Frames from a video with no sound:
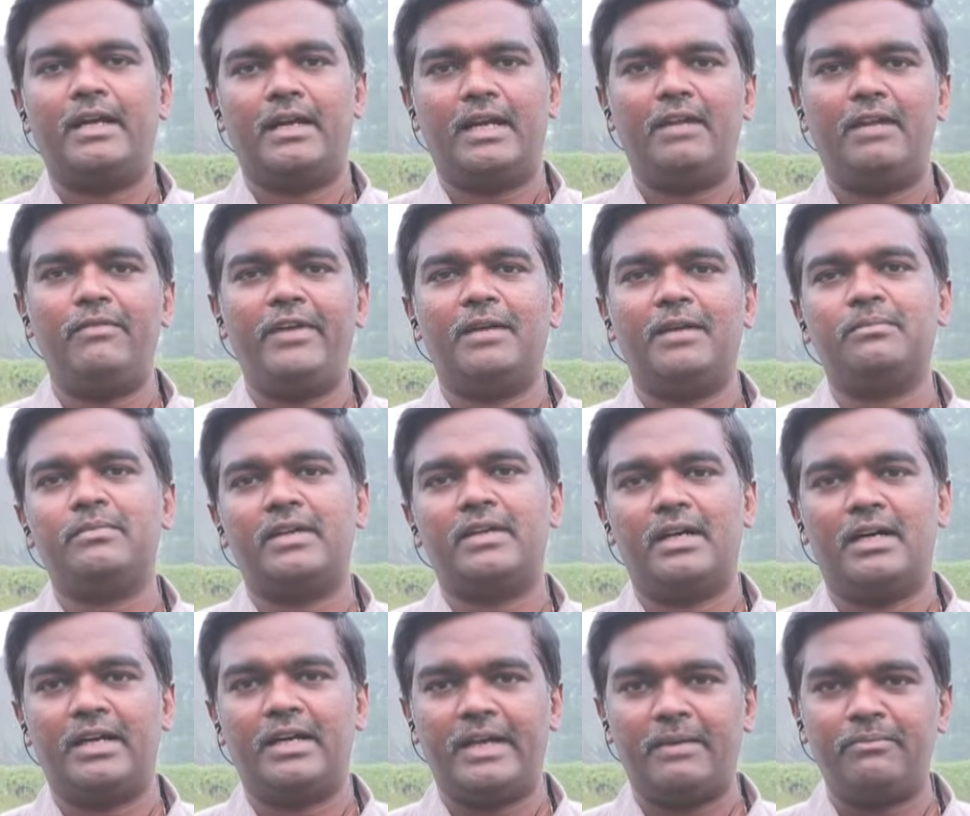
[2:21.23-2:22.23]
V M
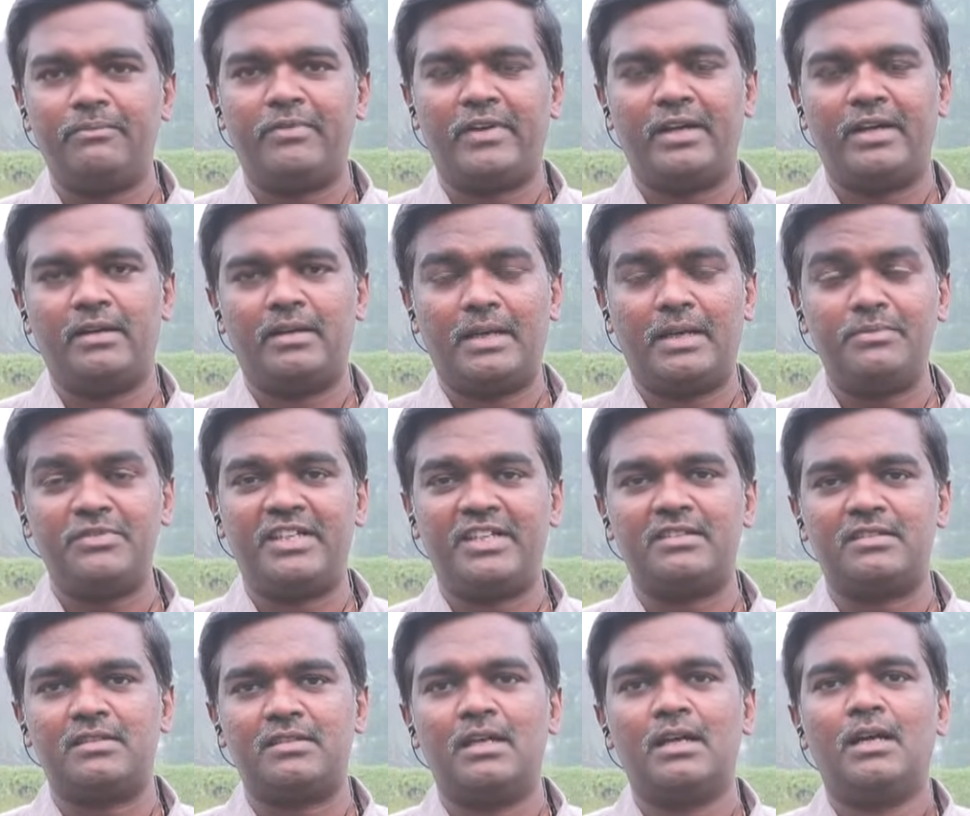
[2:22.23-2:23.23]
M five M
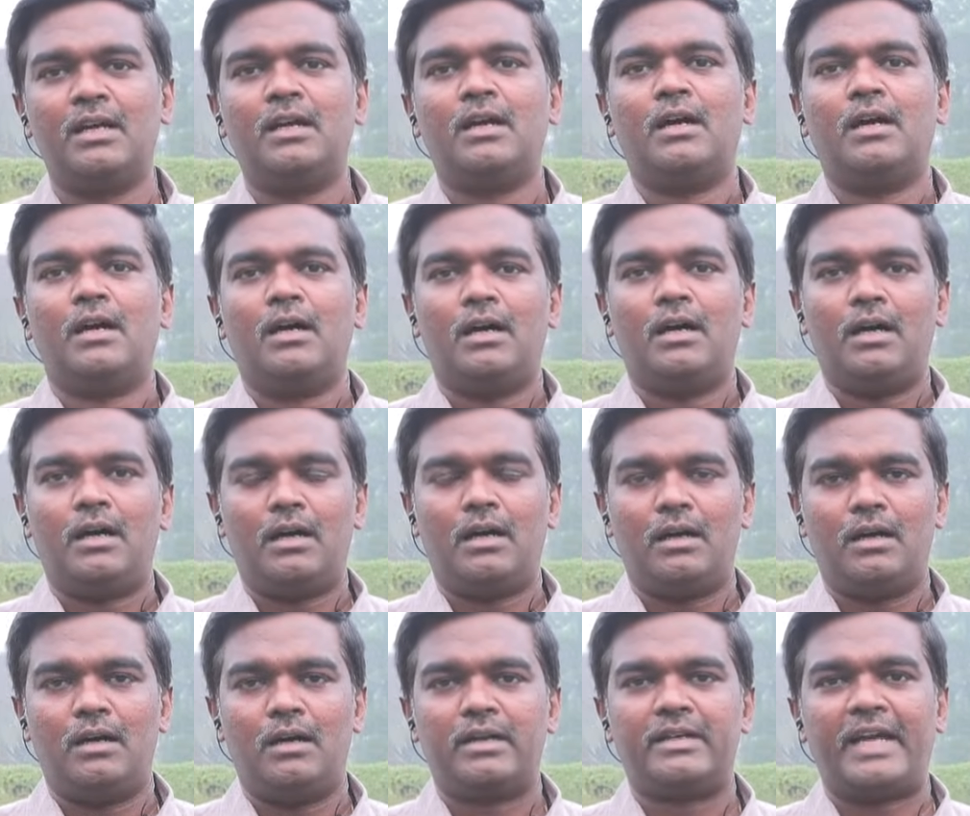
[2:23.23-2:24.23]
six.
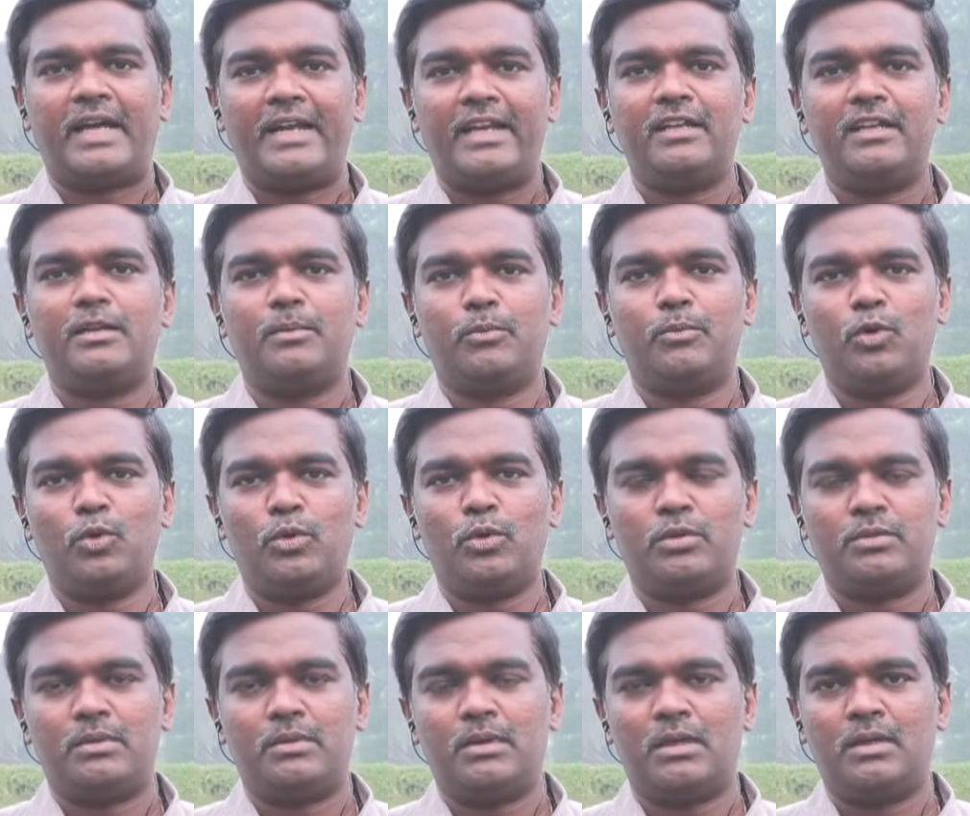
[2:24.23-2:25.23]
Carrying the
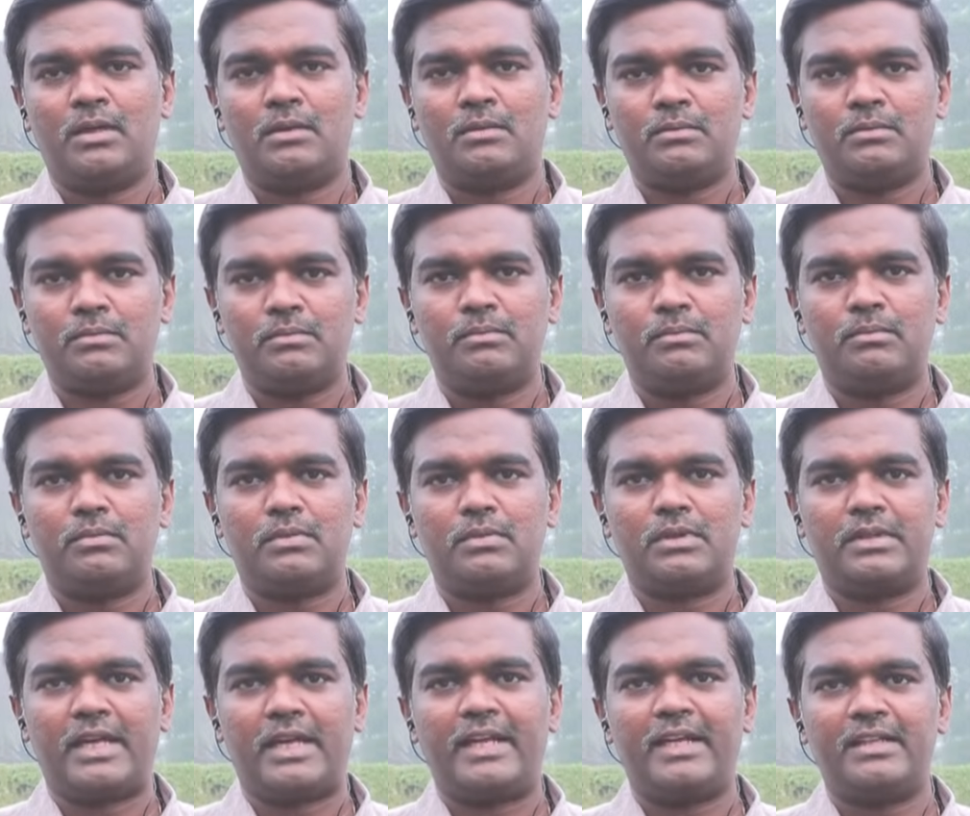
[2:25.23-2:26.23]
blue, uh,
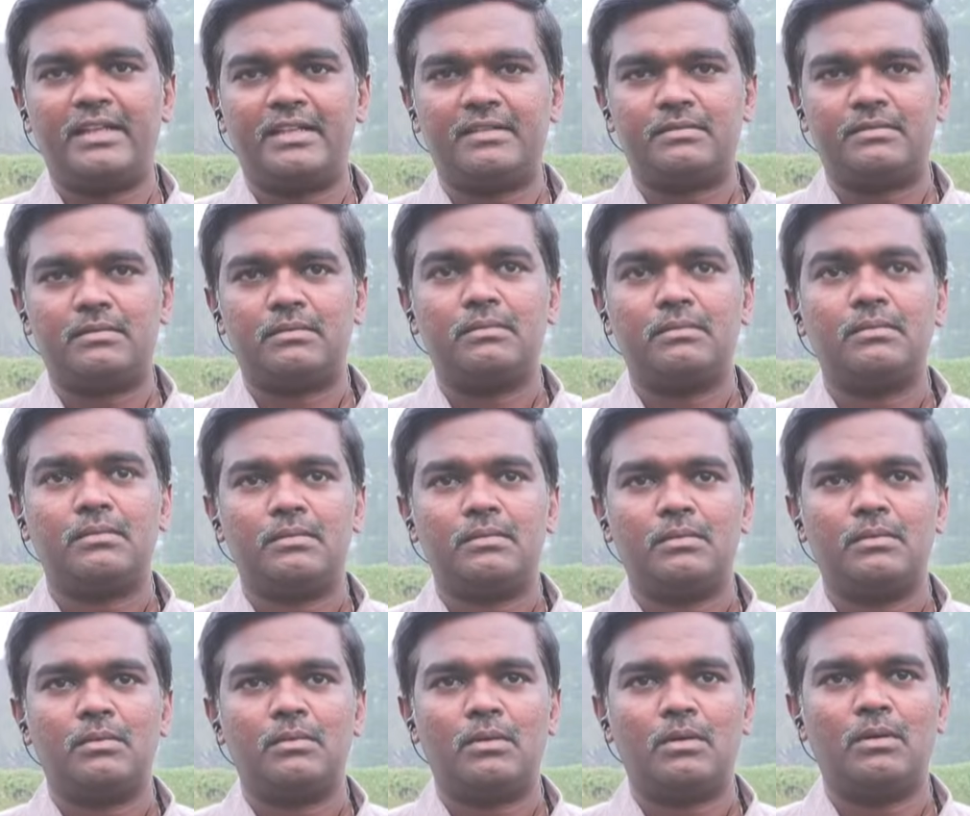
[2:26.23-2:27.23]
carrying the,
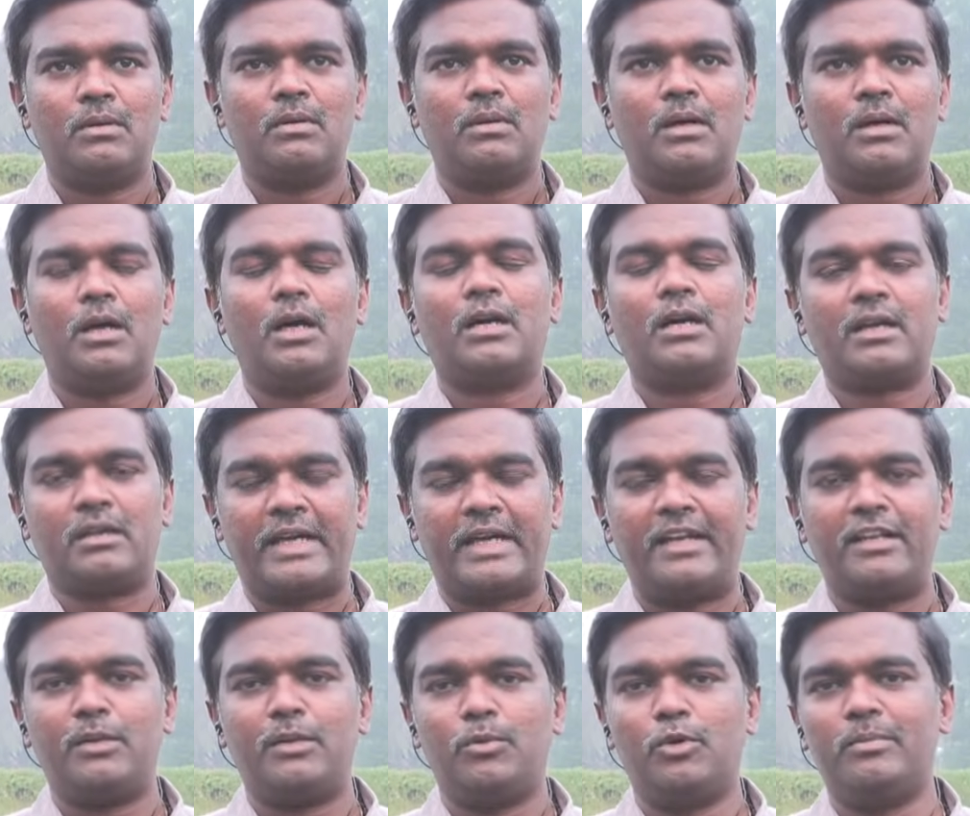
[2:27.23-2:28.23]
uh,
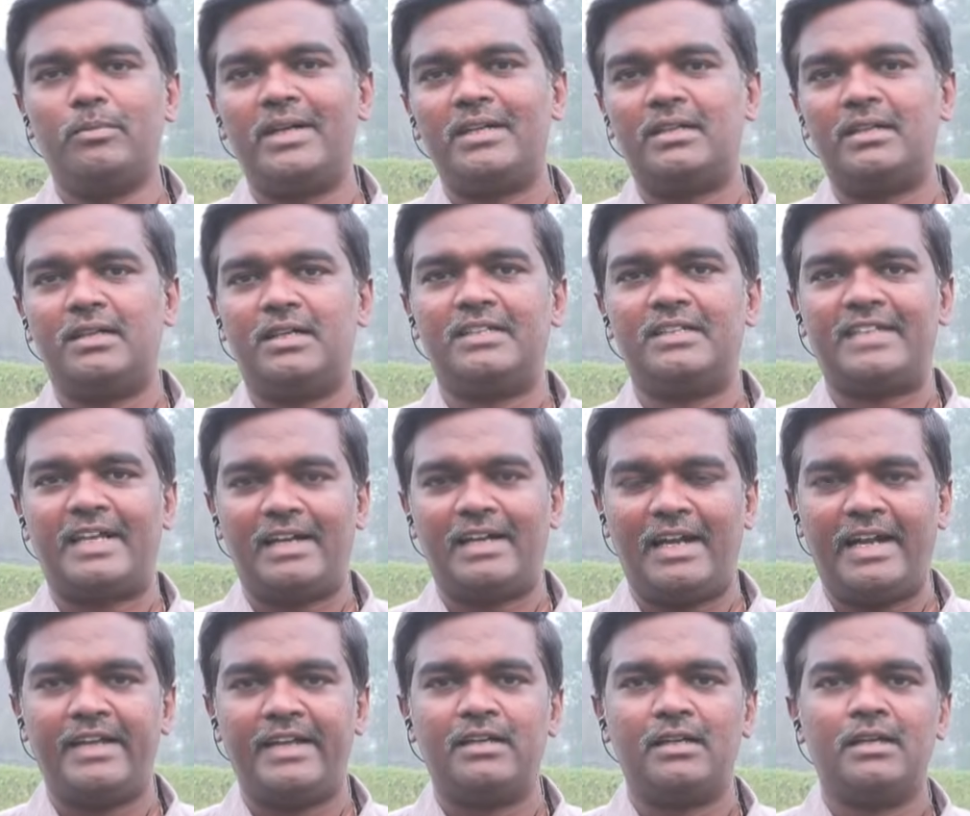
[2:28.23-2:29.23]
carrying the Bluebird uh,
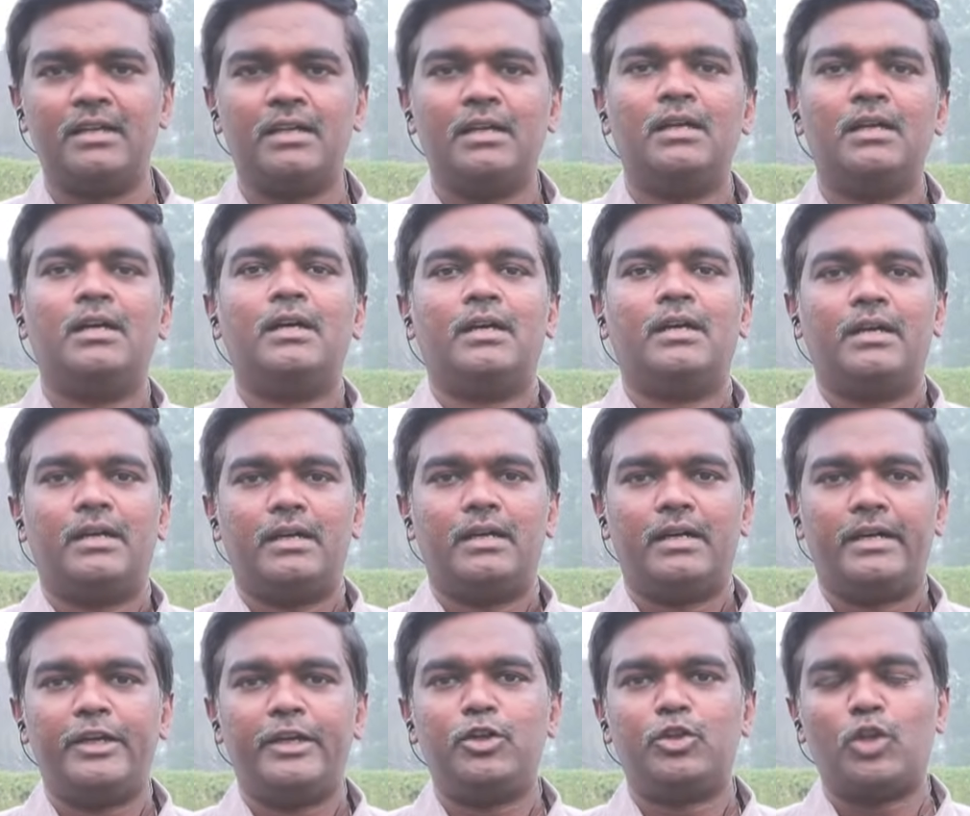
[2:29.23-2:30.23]
satellite
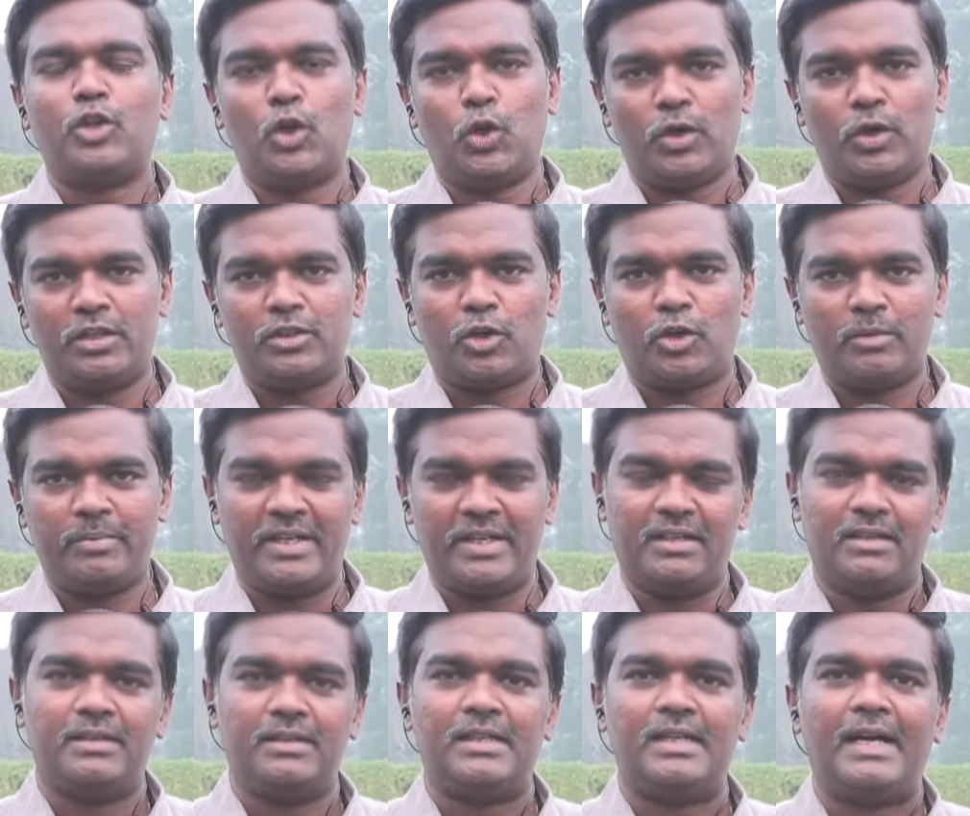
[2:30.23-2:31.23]
uh, into the low Earth orbit,
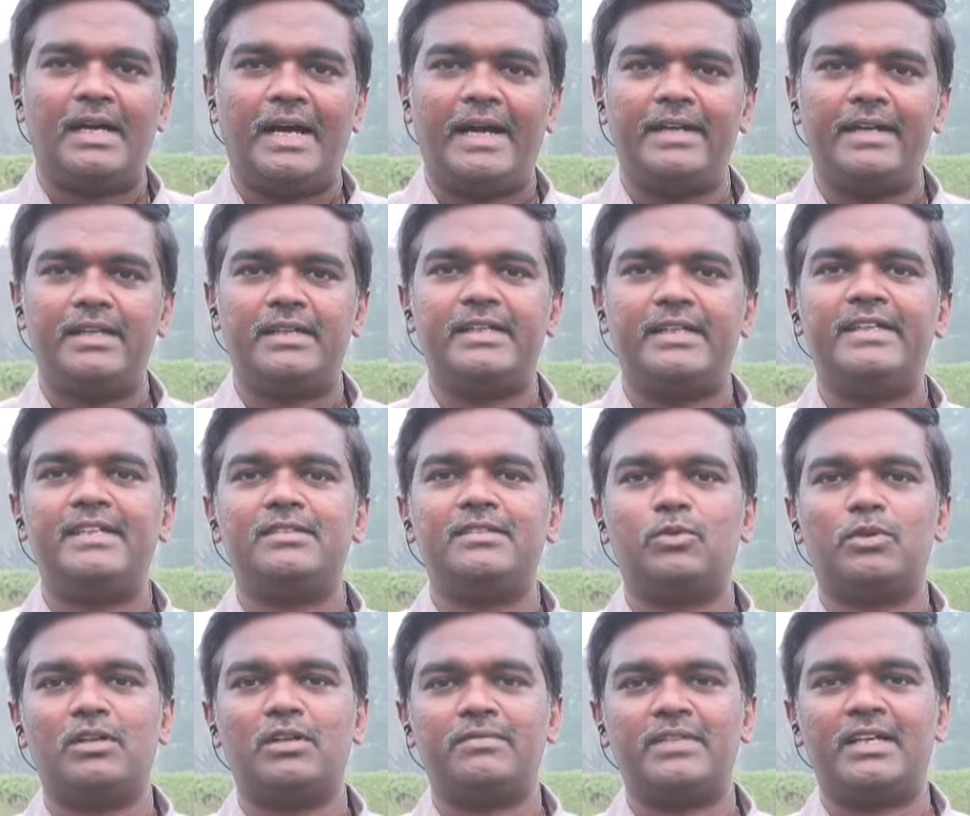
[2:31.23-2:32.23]
and it is
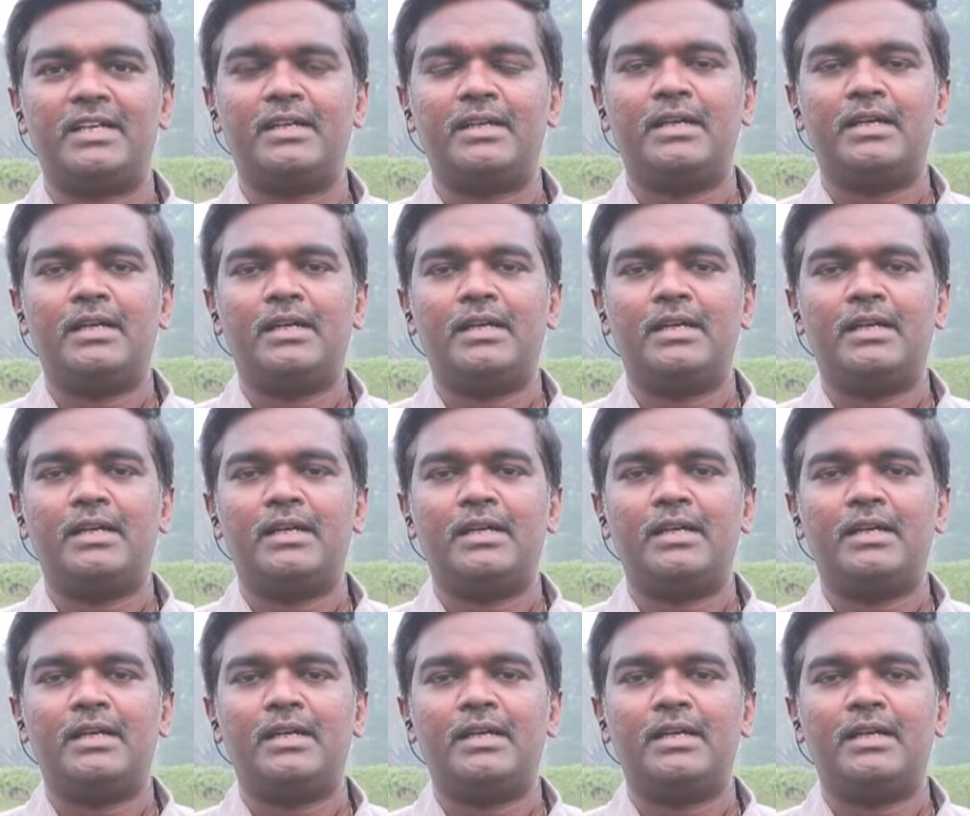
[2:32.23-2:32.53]
one of the